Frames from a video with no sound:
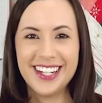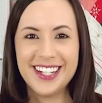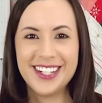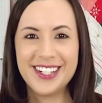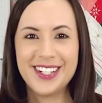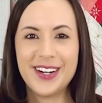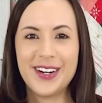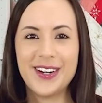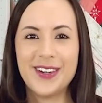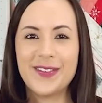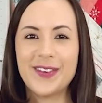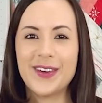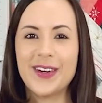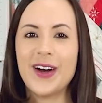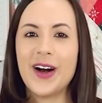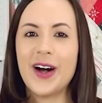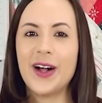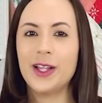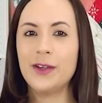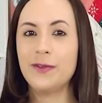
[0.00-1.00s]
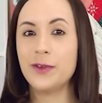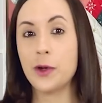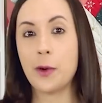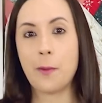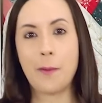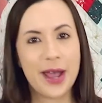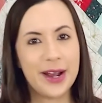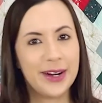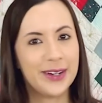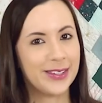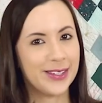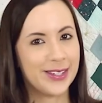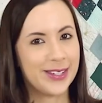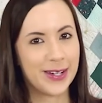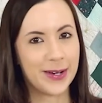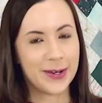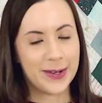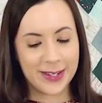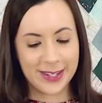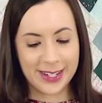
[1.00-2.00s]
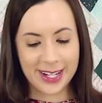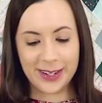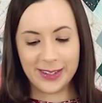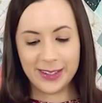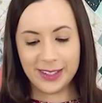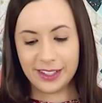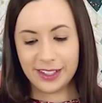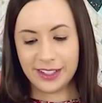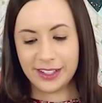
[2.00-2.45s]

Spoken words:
So for all of you apparel sewers out,